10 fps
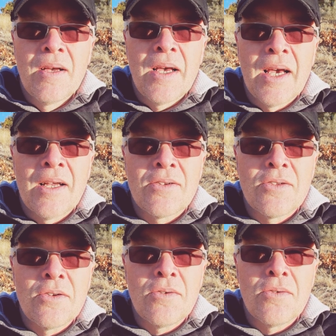and
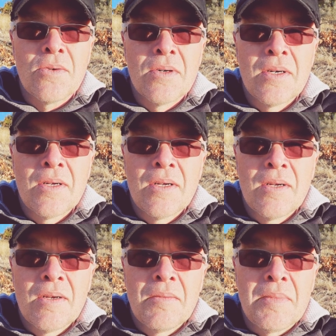to
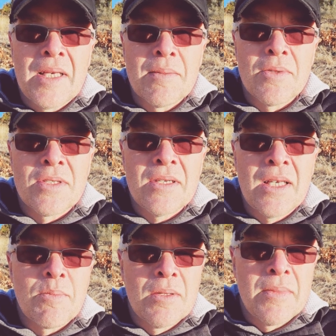be able to
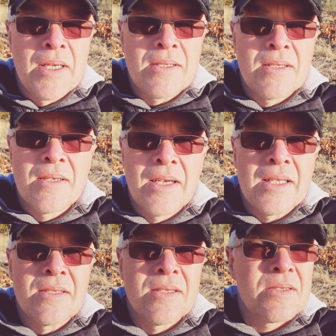implement a
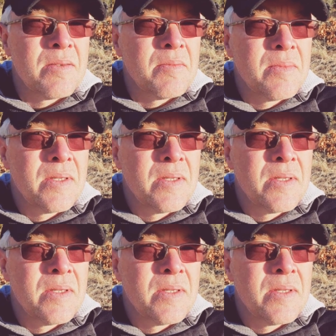system